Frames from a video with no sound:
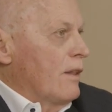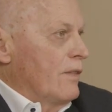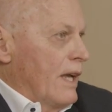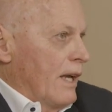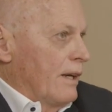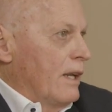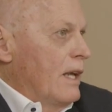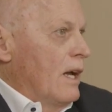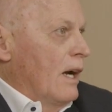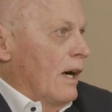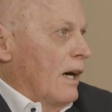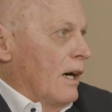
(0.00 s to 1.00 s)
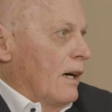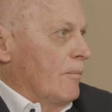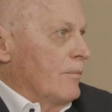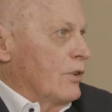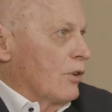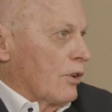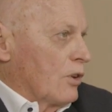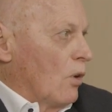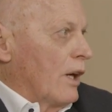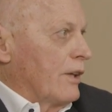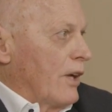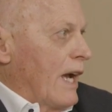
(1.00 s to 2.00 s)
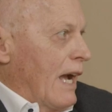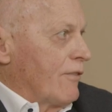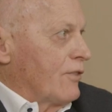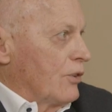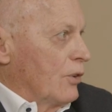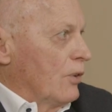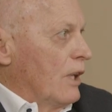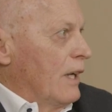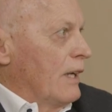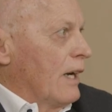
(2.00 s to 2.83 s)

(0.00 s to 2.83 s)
then you're going to have to